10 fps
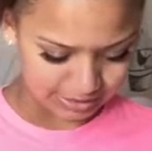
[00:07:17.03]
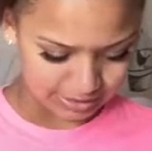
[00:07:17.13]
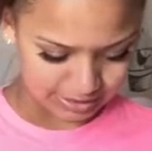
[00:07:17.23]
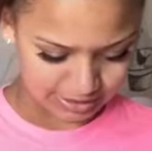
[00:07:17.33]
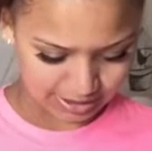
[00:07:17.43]

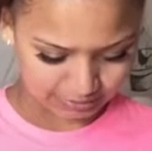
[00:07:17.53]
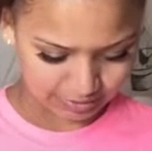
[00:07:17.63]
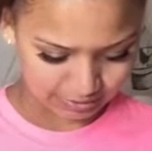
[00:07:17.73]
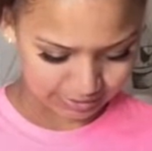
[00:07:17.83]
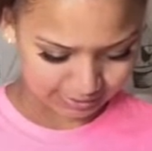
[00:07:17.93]
and I have
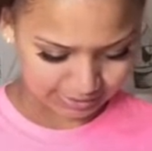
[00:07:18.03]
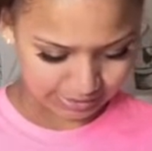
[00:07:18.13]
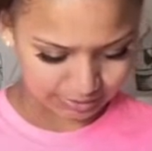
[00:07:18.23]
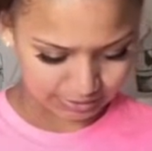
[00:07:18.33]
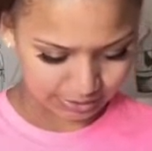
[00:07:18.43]
no idea
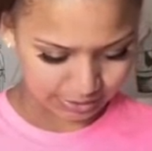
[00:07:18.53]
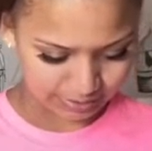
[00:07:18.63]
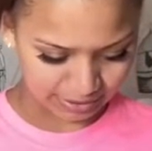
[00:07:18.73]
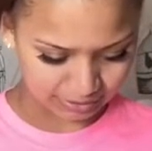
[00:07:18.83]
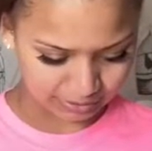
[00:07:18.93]
how to go
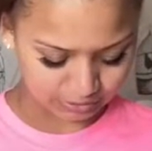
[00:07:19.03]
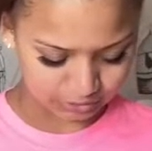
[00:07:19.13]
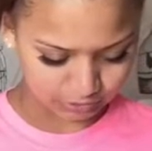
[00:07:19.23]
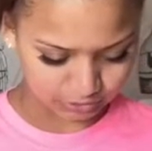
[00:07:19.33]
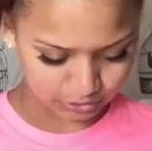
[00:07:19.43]
about this or
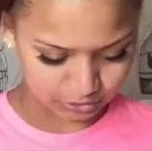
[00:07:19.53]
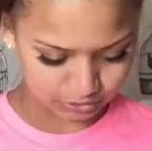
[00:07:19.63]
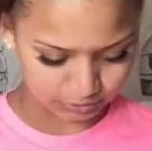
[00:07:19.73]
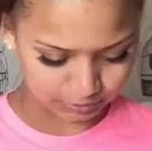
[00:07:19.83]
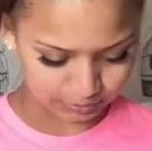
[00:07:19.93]
what to
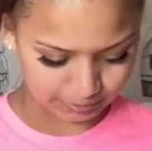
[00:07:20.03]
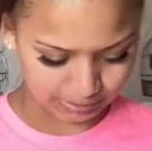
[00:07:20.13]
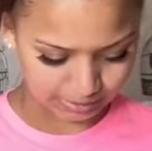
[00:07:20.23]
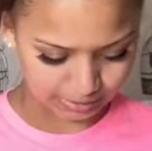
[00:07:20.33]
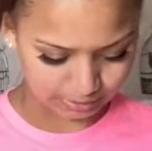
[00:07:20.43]
do
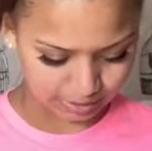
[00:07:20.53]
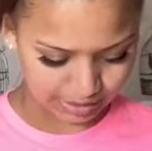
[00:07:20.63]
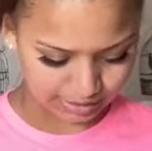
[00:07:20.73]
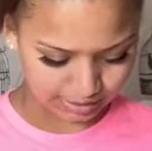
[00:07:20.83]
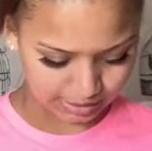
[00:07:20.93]
about it or
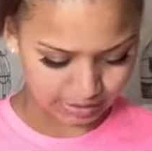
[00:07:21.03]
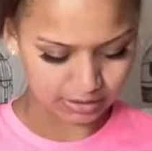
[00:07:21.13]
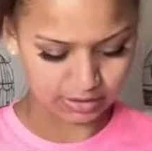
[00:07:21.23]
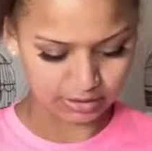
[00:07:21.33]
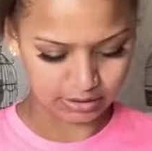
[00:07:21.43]
anything.
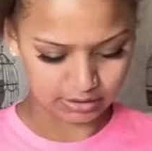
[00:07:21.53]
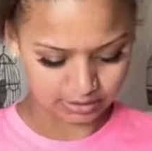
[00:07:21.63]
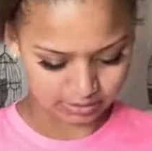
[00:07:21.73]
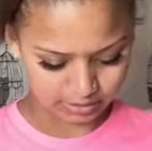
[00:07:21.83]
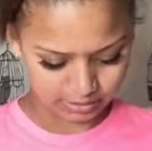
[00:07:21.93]

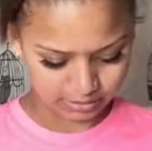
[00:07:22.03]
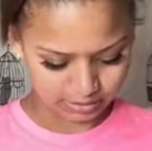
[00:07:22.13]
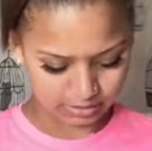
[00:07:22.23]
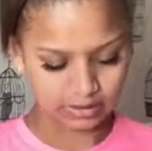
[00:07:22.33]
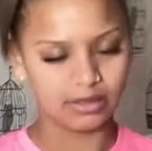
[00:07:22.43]

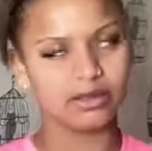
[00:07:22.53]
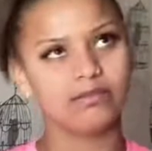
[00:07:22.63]
I